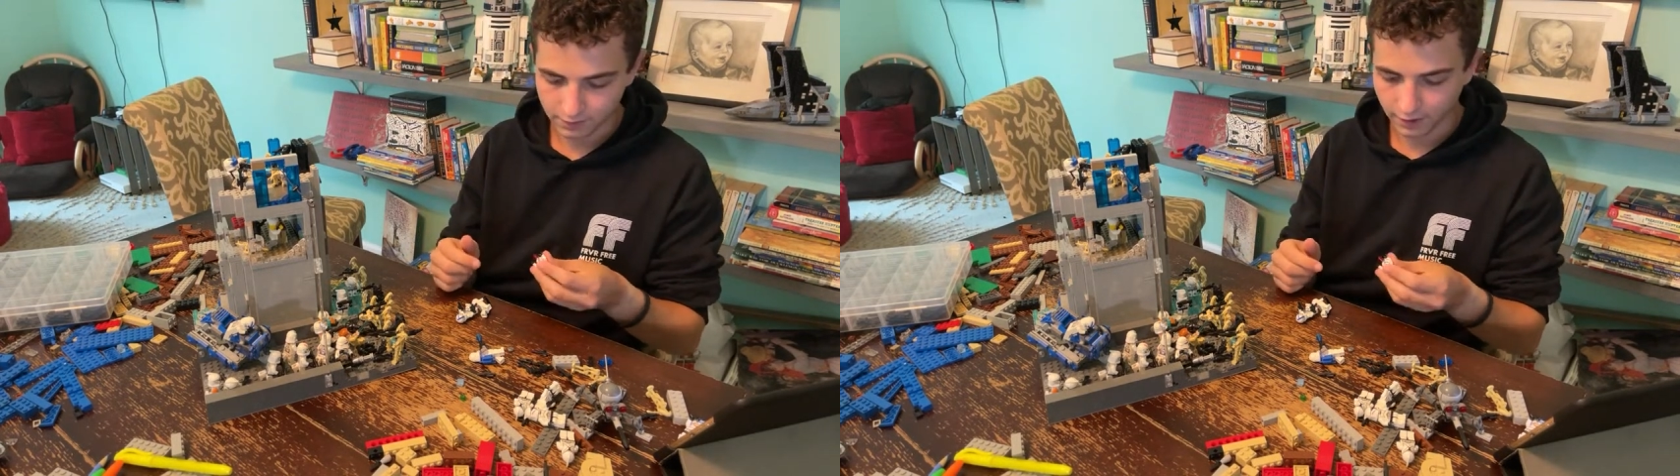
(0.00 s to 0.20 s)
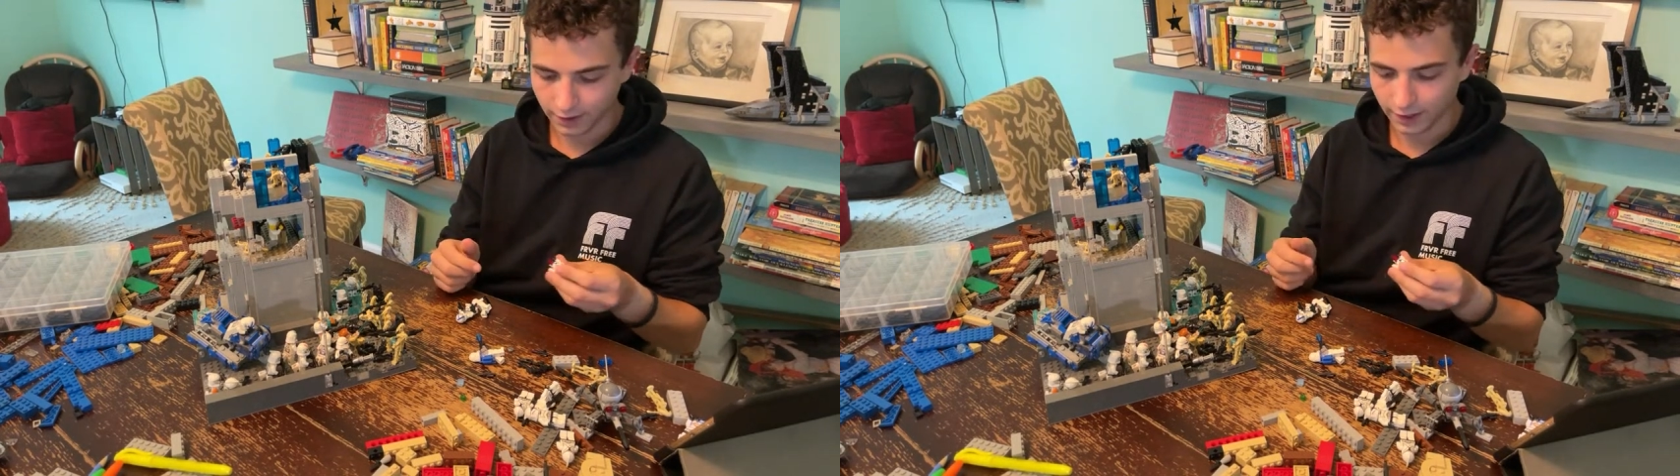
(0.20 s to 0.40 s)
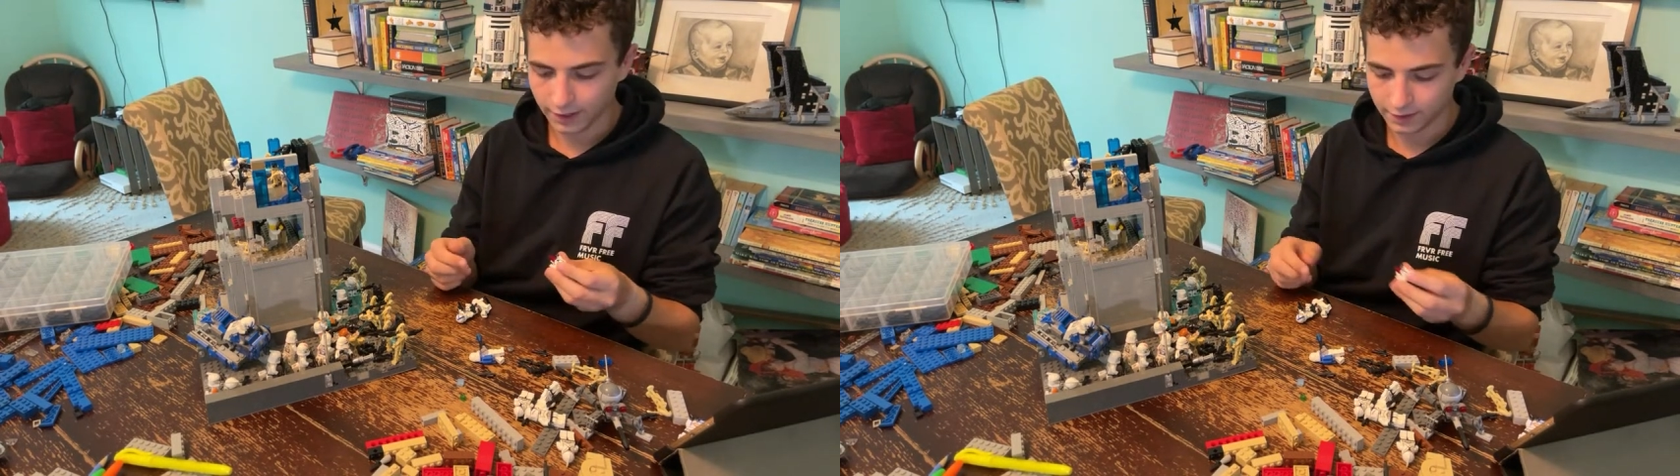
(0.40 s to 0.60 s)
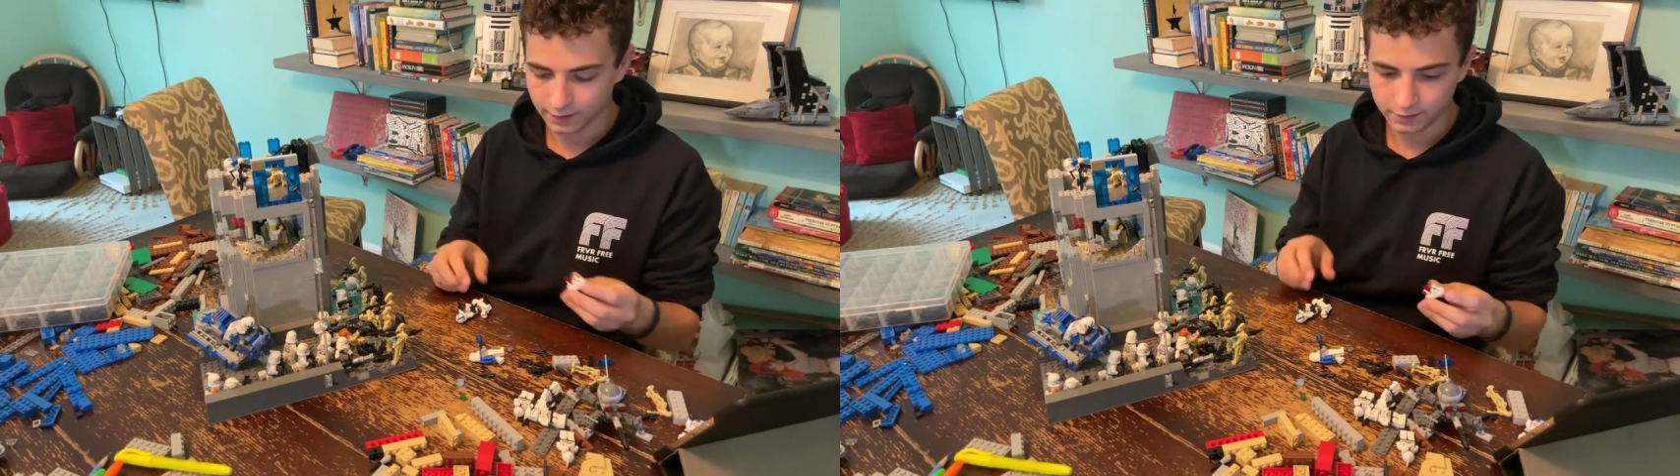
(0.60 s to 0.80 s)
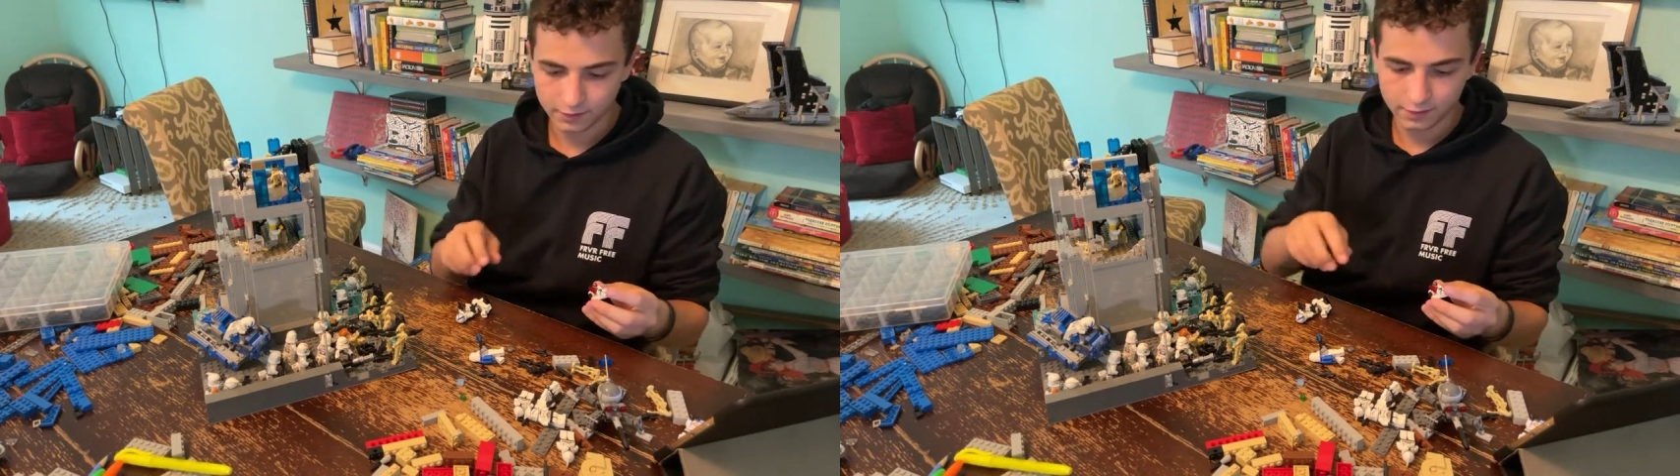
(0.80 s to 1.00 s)
I
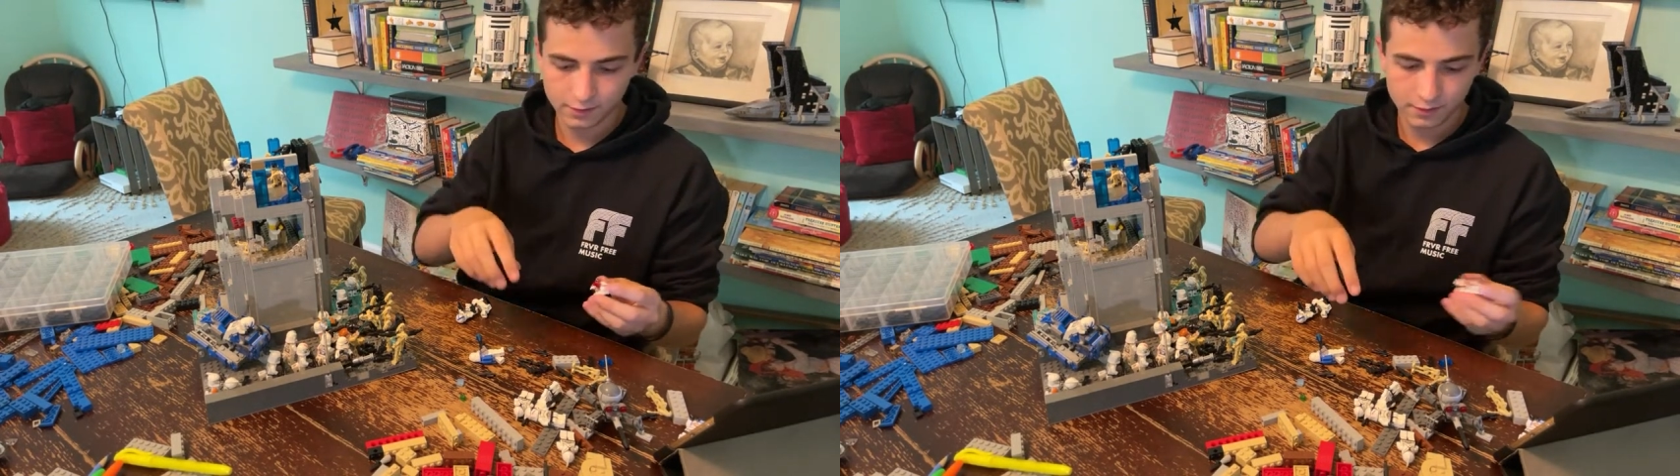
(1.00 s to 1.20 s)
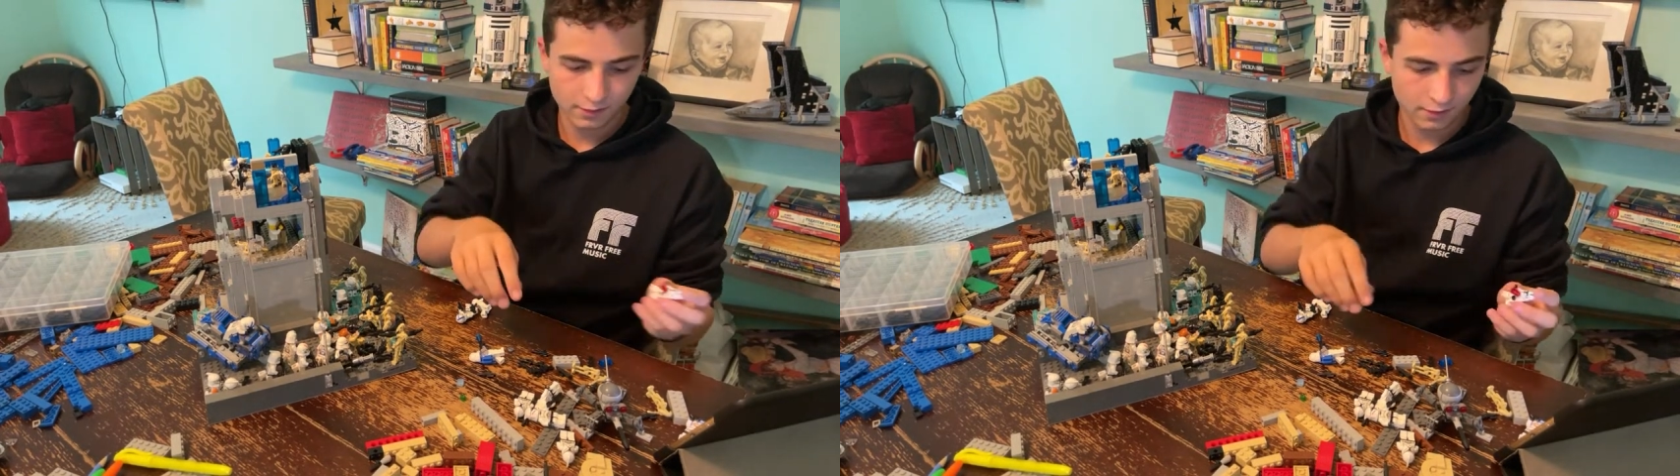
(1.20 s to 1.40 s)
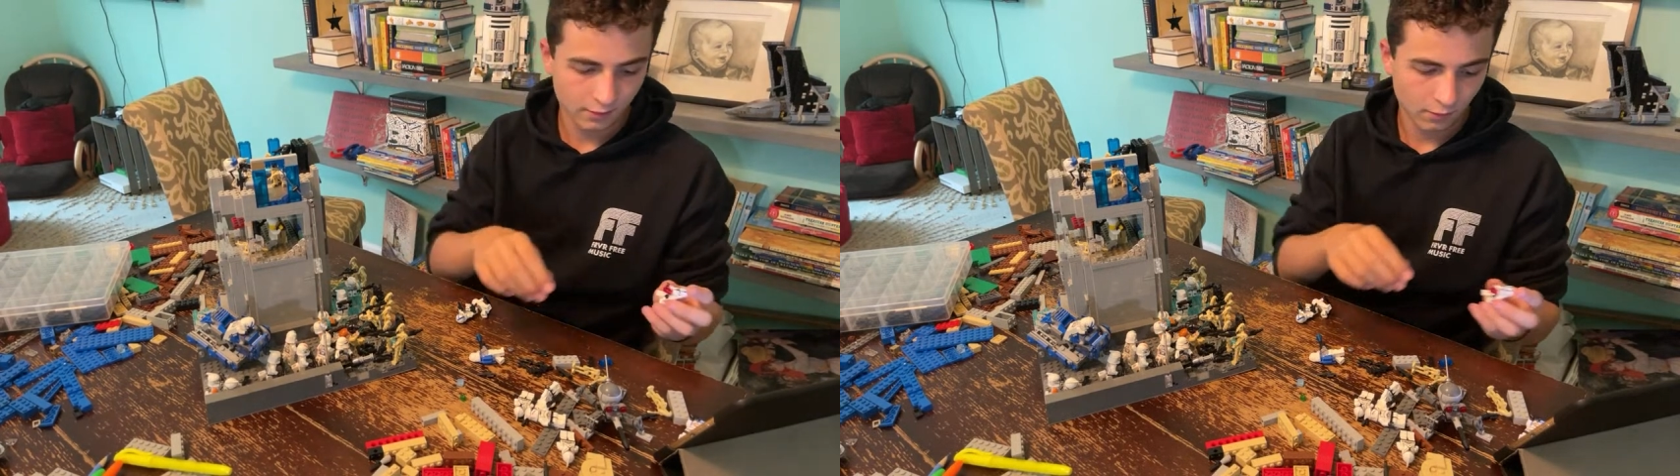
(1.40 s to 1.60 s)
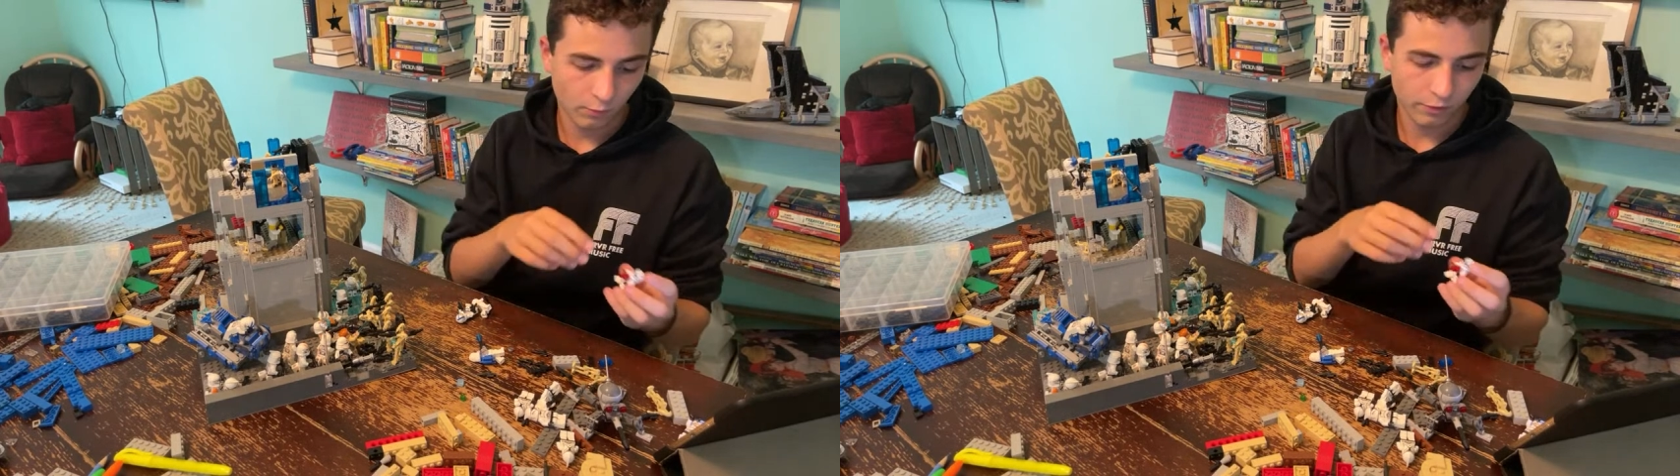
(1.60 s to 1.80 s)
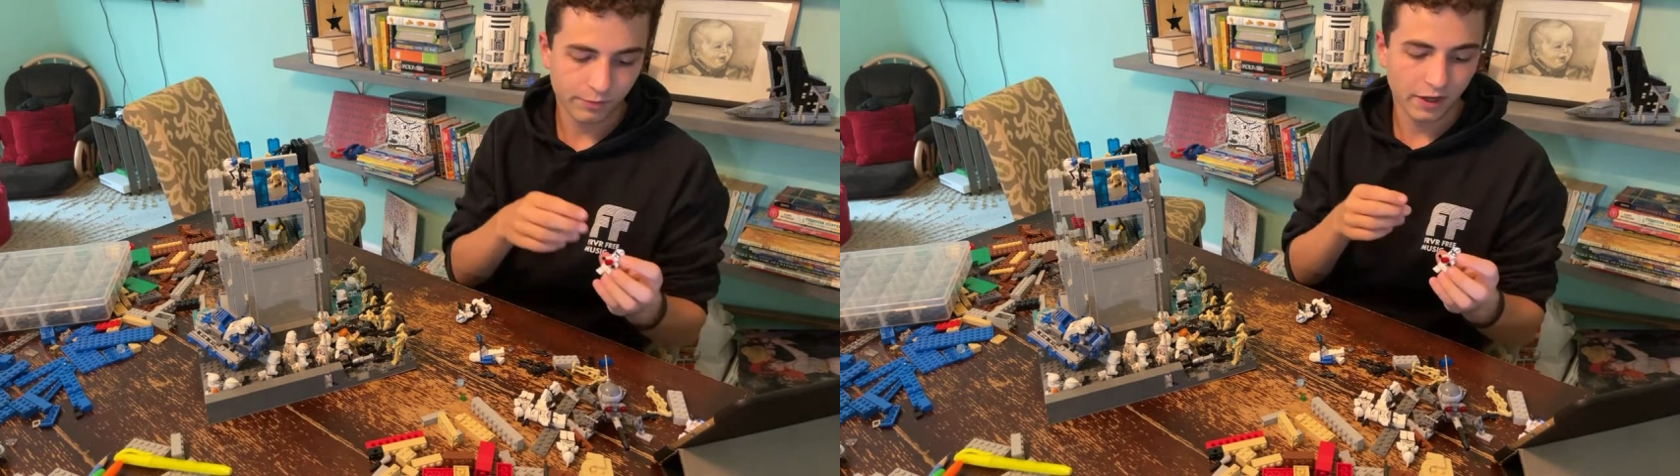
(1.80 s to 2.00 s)
had
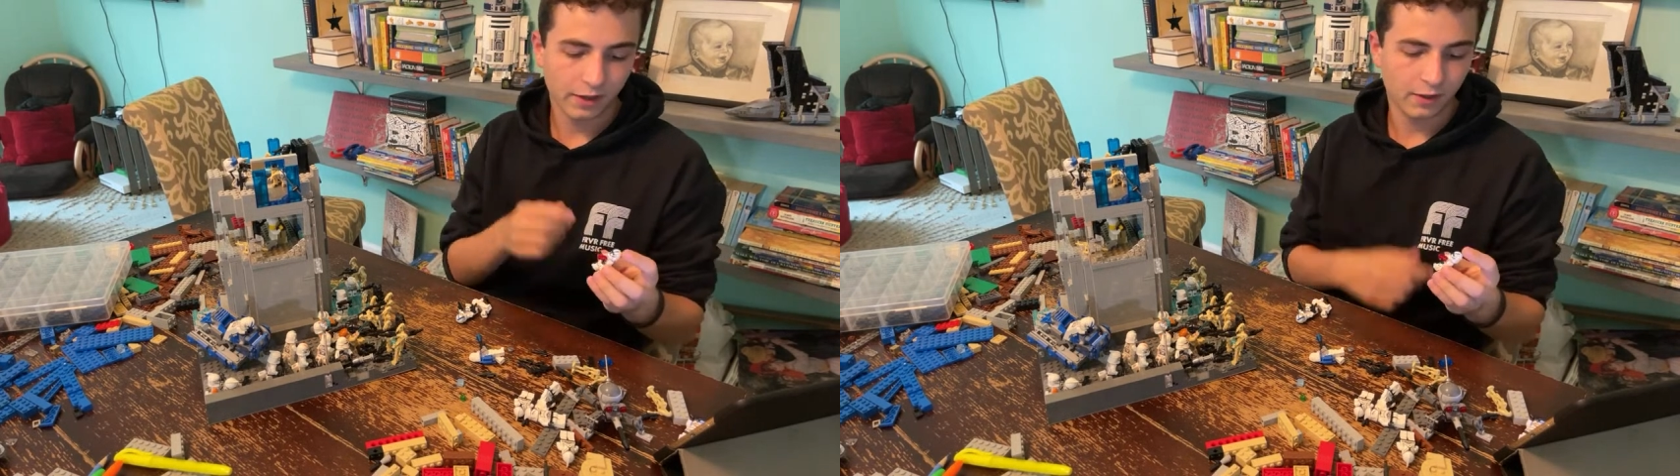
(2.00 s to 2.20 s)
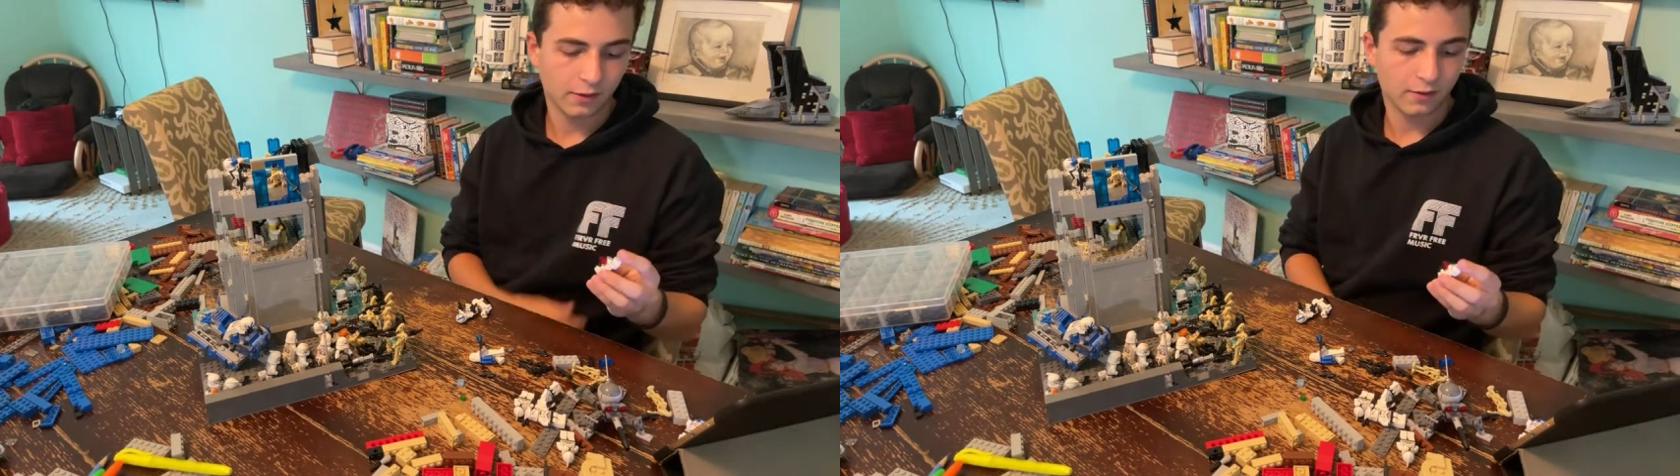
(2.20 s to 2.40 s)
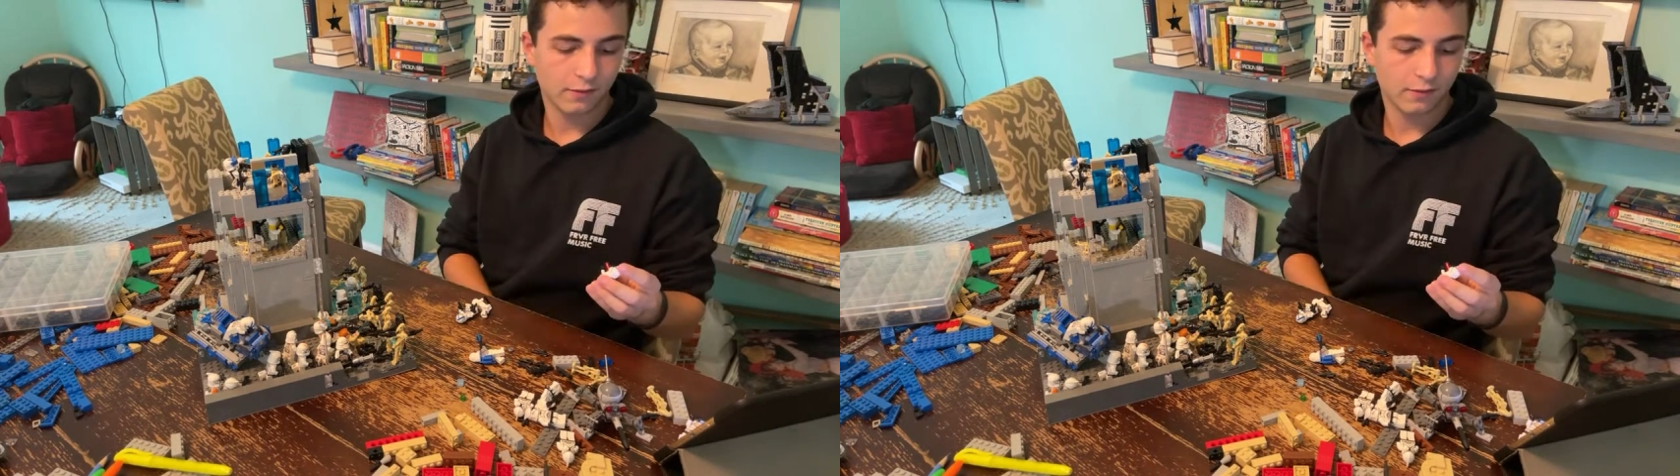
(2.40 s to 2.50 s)
one of my